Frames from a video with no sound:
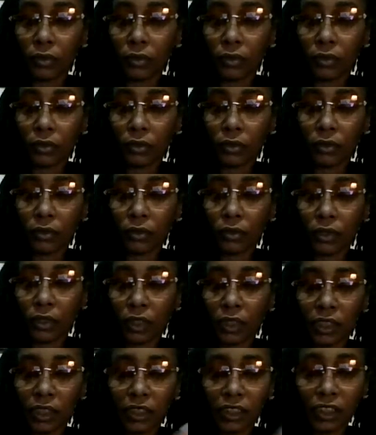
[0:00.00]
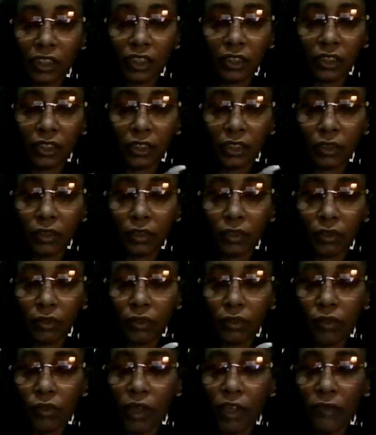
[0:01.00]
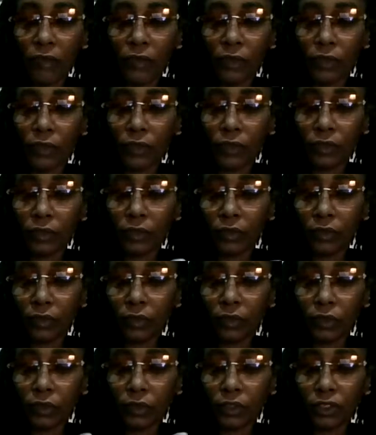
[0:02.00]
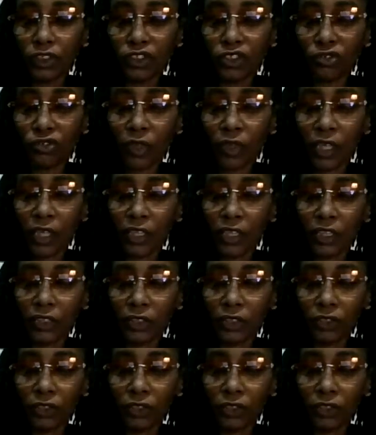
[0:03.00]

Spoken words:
And I see whoever is trying to